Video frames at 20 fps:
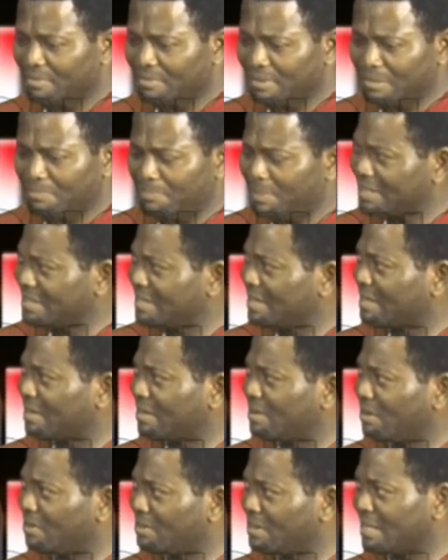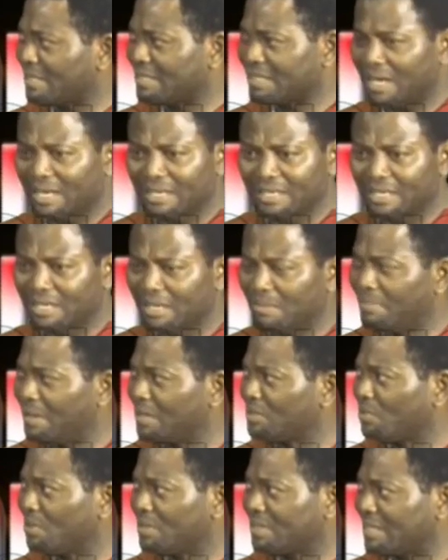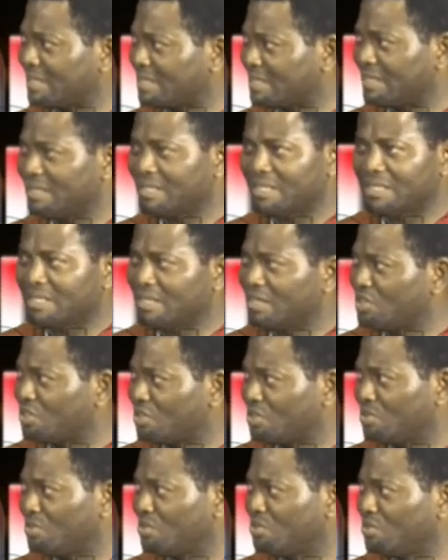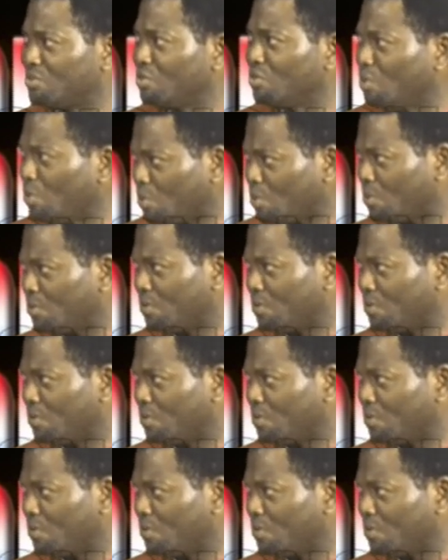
the basic understanding about what a citizen should know.